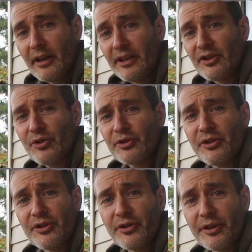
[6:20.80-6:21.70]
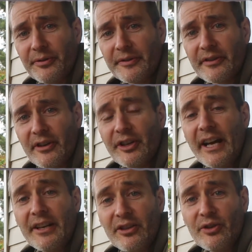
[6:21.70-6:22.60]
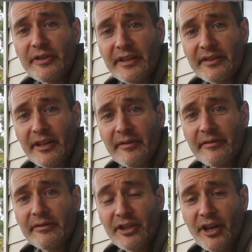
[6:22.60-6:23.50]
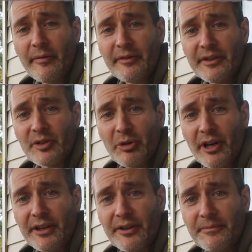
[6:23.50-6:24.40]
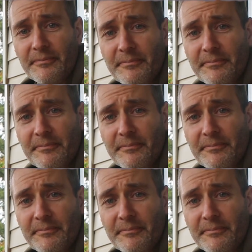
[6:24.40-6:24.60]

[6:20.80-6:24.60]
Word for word: and short tutorials on how to use that stuff to hopefully inspire you.